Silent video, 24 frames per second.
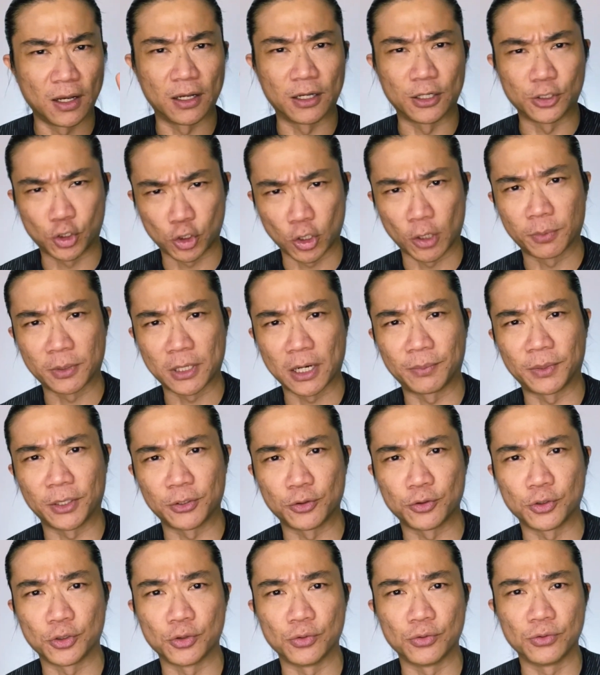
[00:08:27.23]
Chop Cup that
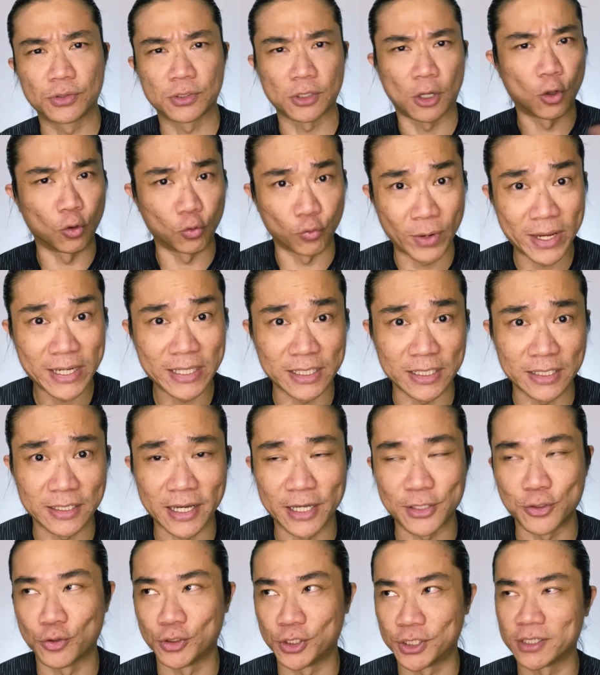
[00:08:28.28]
you use already
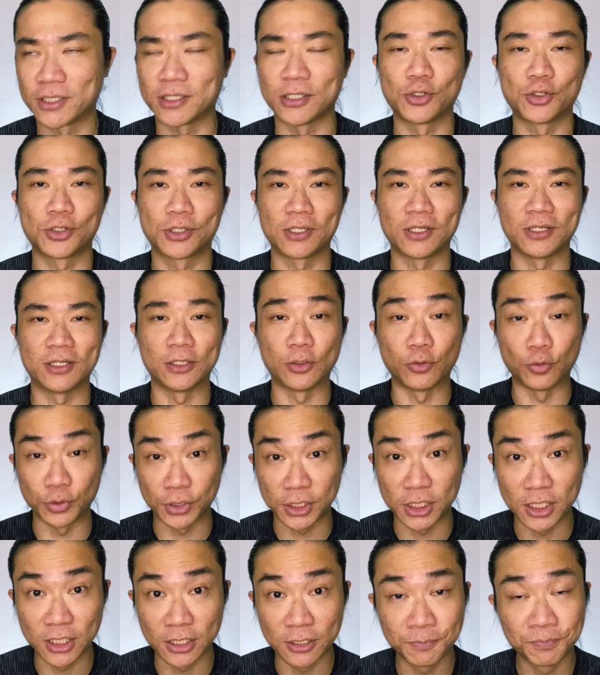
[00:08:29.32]
and you're just interested in the
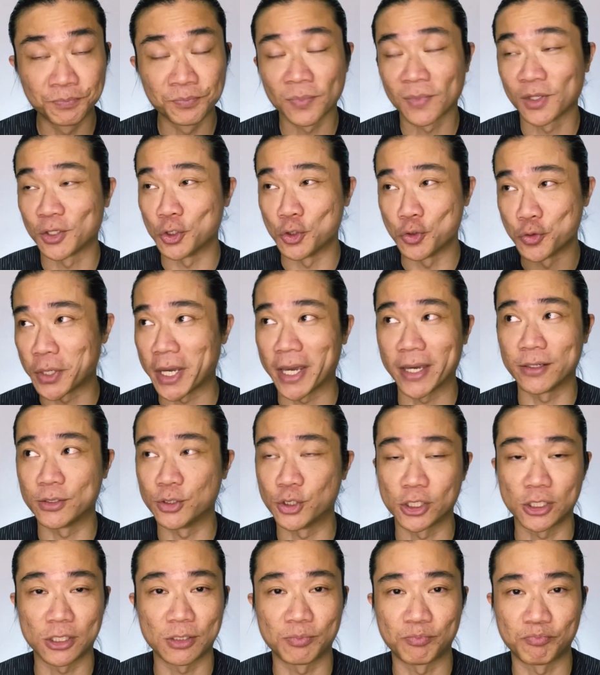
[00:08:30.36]
routine, you can
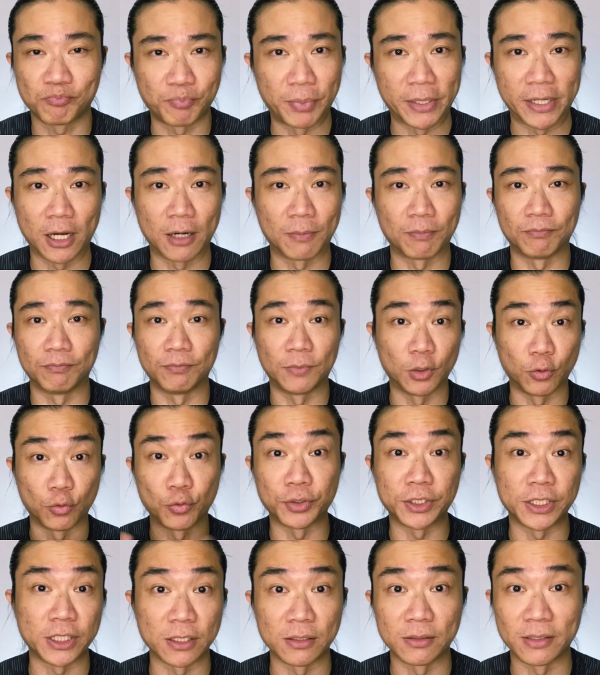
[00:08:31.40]
just pick up the
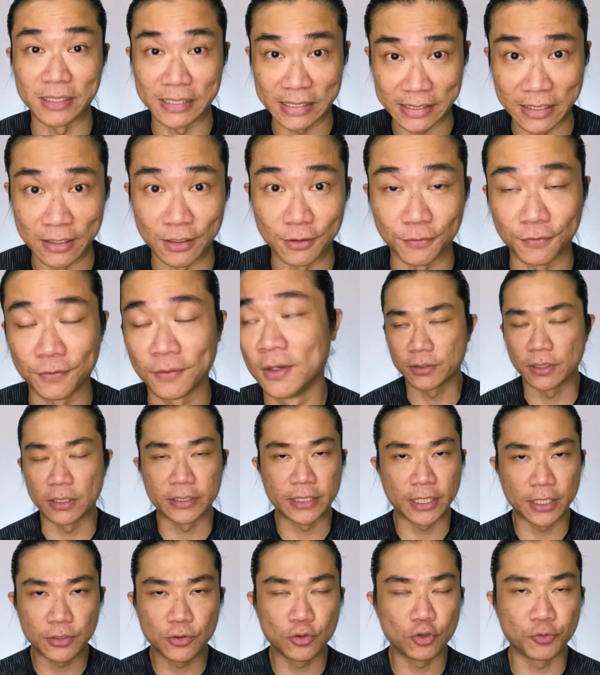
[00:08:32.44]
routine itself.
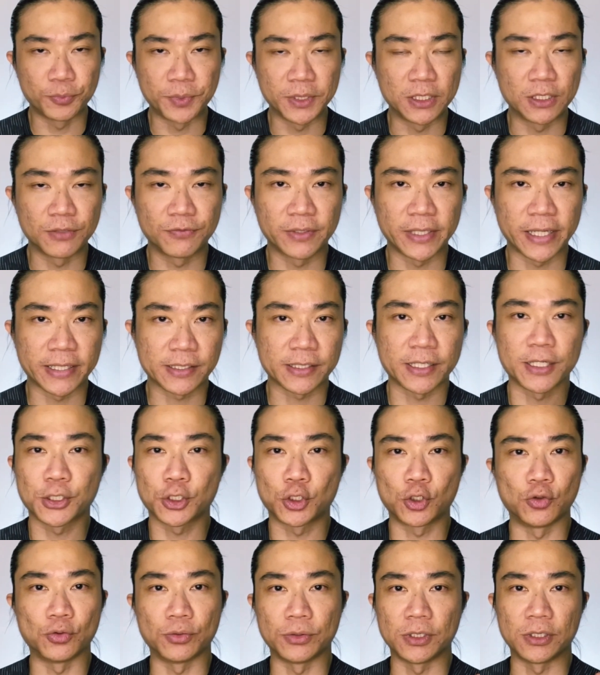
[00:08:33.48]
Again, you'll be given access
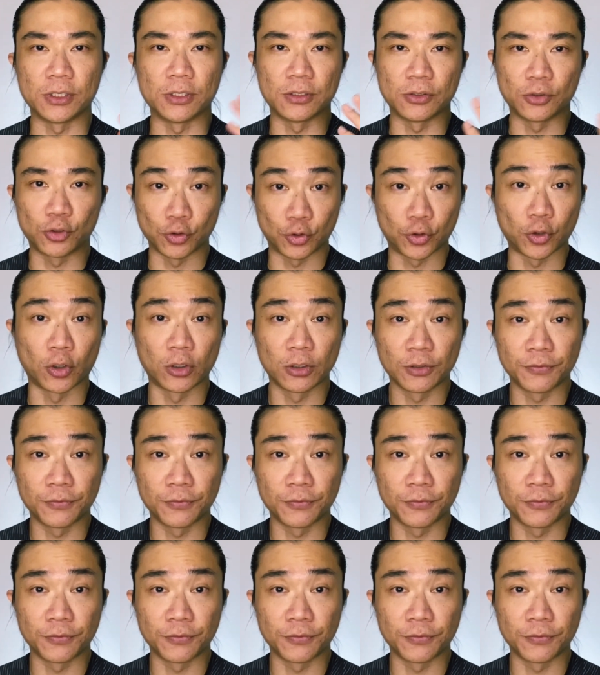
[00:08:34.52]
to the tutorial